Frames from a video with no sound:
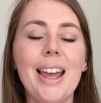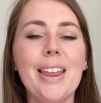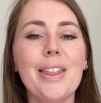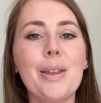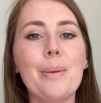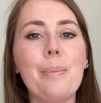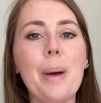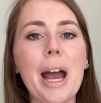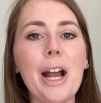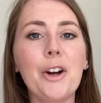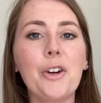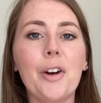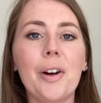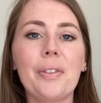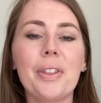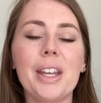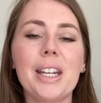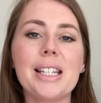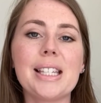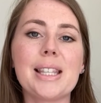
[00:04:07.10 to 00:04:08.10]
The
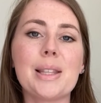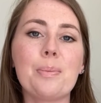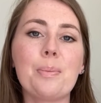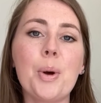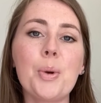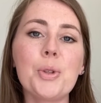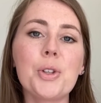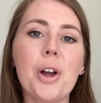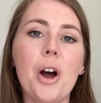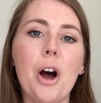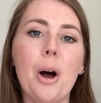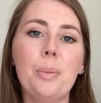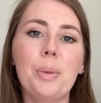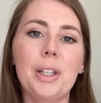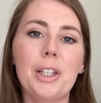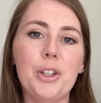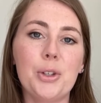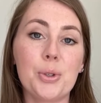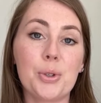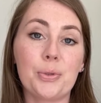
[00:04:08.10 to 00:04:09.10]
background that is the most
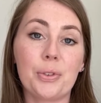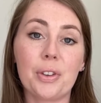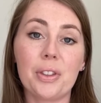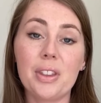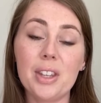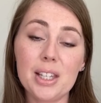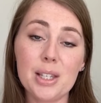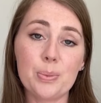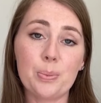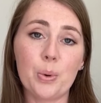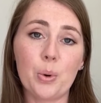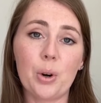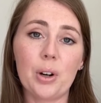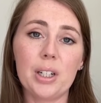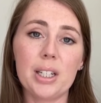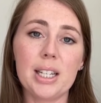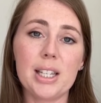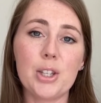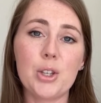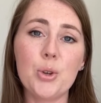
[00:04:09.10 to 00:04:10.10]
commonly used for this
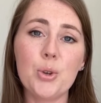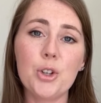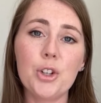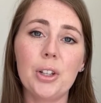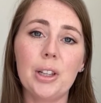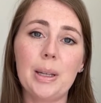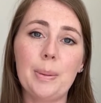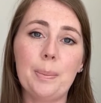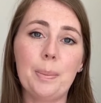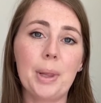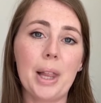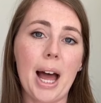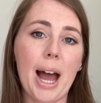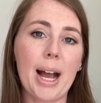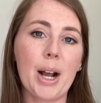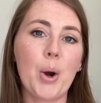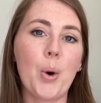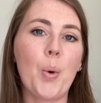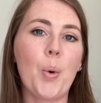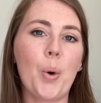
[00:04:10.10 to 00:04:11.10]
board is usually
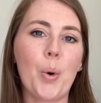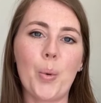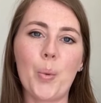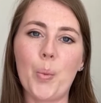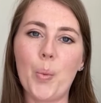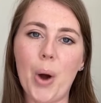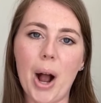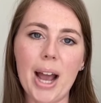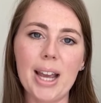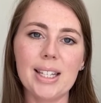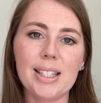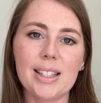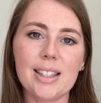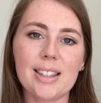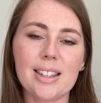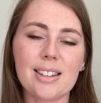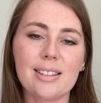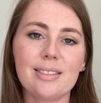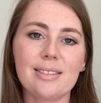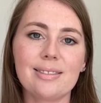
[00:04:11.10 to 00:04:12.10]
black or
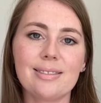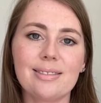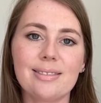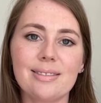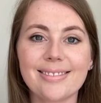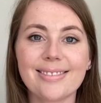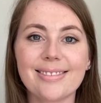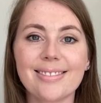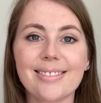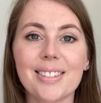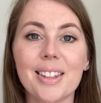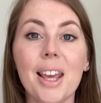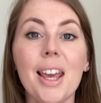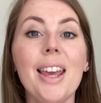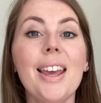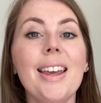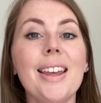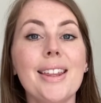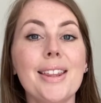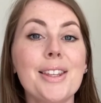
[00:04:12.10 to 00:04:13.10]
white.
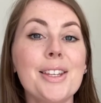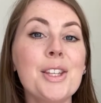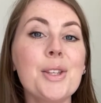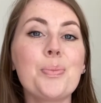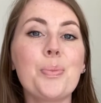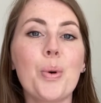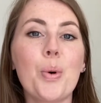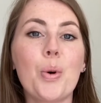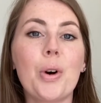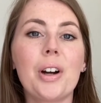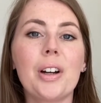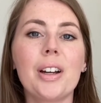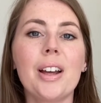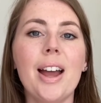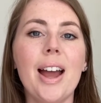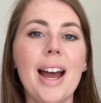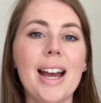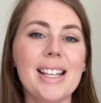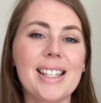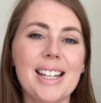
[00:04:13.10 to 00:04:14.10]
This board,
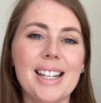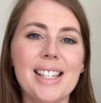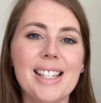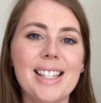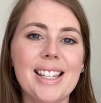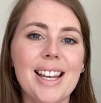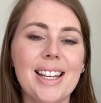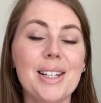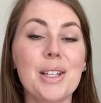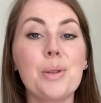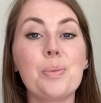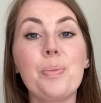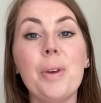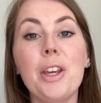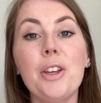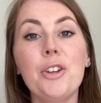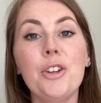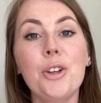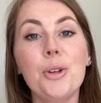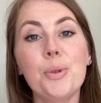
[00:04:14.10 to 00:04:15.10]
as I said, is
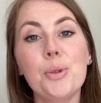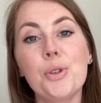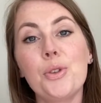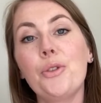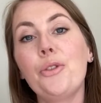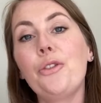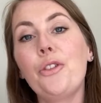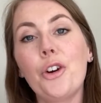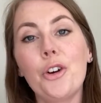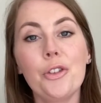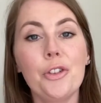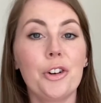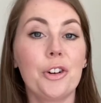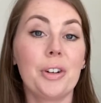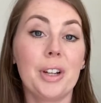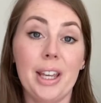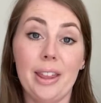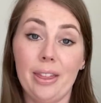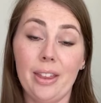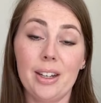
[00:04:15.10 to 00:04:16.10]
being used further
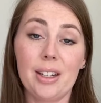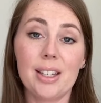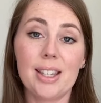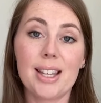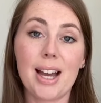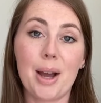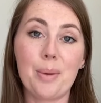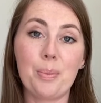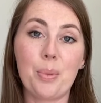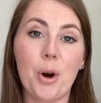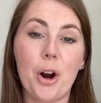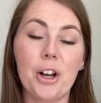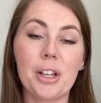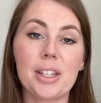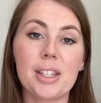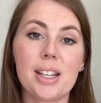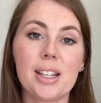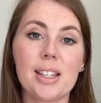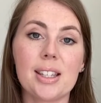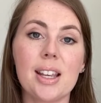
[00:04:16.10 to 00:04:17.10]
in the design
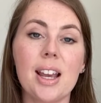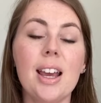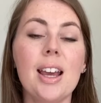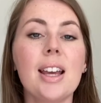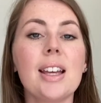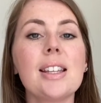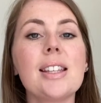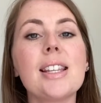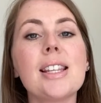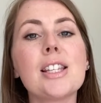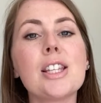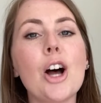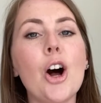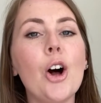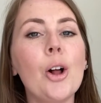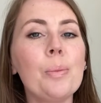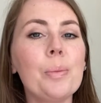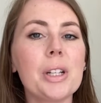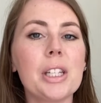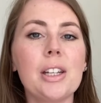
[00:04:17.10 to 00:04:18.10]
process since
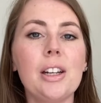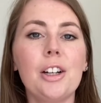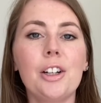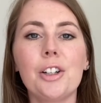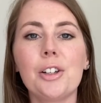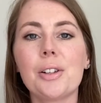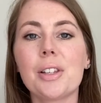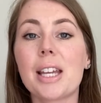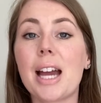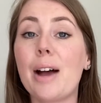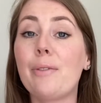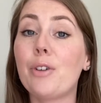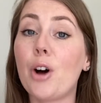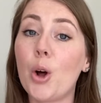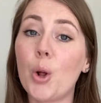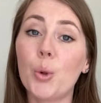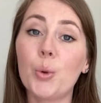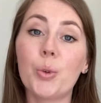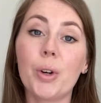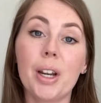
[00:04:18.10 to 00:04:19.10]
all materials have
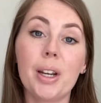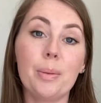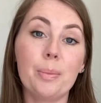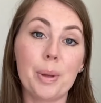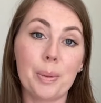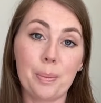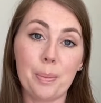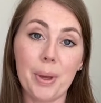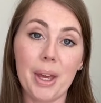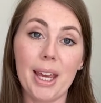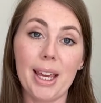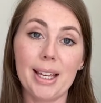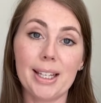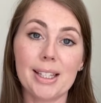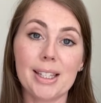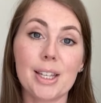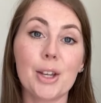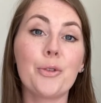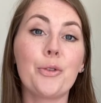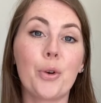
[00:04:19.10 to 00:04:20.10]
already been
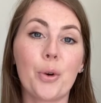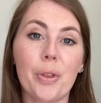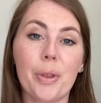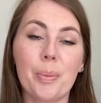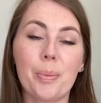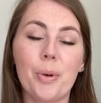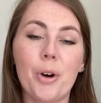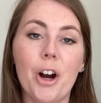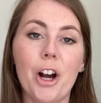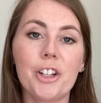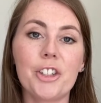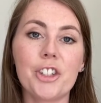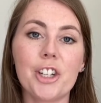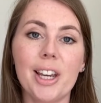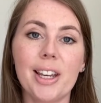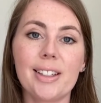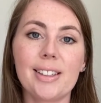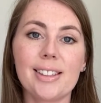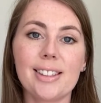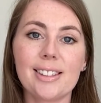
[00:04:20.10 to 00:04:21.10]
picked for the
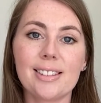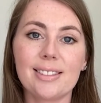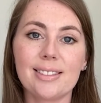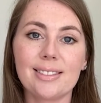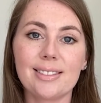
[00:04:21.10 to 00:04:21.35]
project.